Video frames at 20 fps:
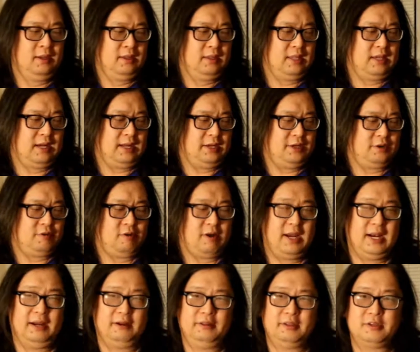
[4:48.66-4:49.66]
that I had
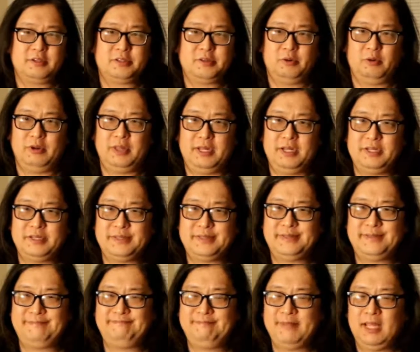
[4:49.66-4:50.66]
tried out in the store. They
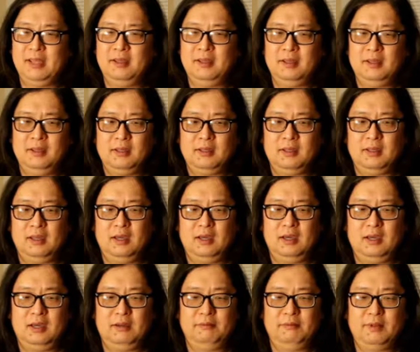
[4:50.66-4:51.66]
just
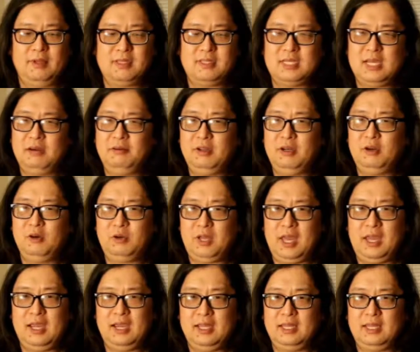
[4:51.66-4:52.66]
they sounded
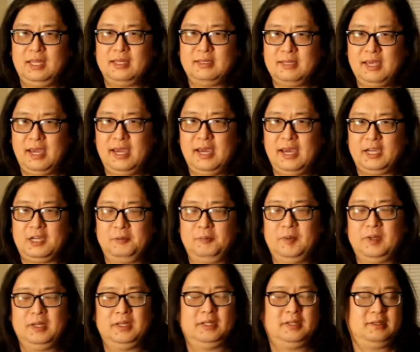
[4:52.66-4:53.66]
okay on the attack,
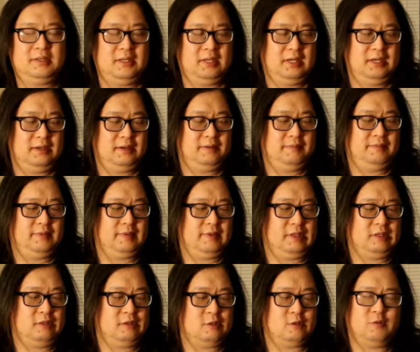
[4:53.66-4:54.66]
but
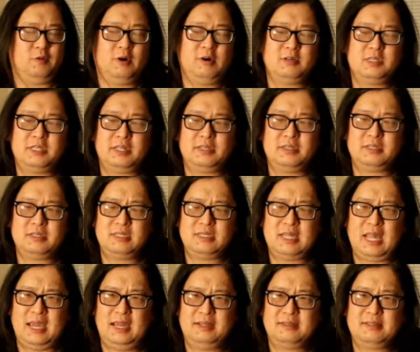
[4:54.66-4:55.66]
as far as the
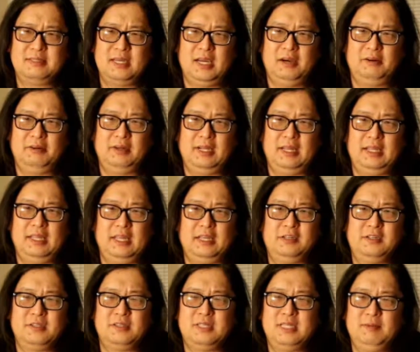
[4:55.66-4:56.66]
sustain sound, they
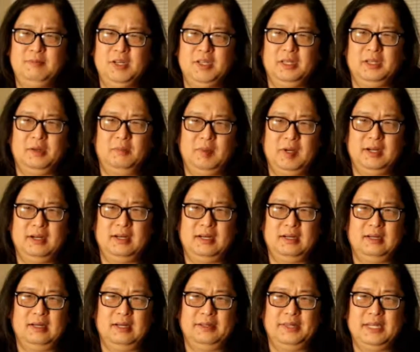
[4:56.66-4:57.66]
just seemed a little bit
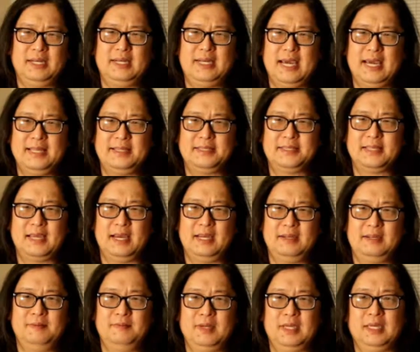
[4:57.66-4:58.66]
on the dead
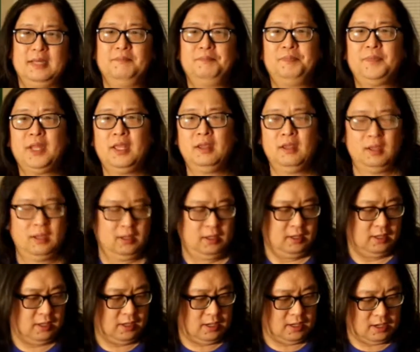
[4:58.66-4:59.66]
side to me.
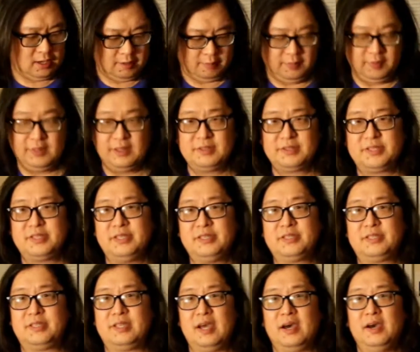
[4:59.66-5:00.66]
This
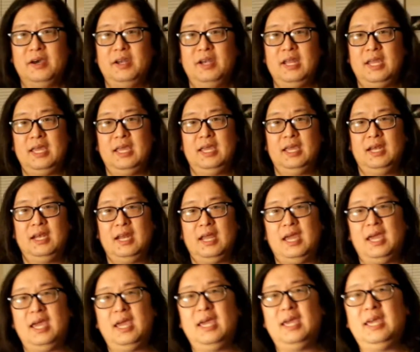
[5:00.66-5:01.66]
is done in
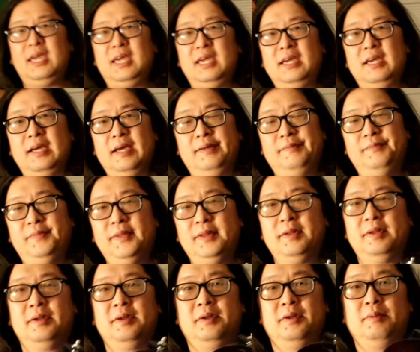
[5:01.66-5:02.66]
a
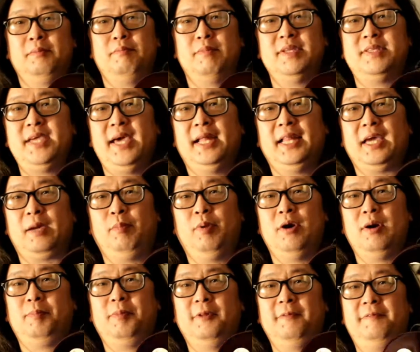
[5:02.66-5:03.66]
metallic
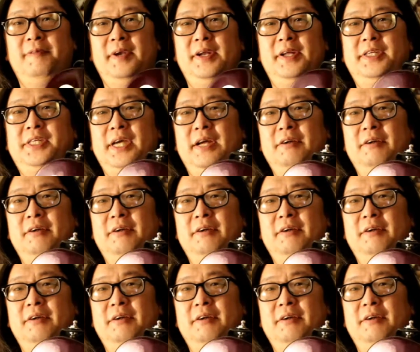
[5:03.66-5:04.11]
purple finish. I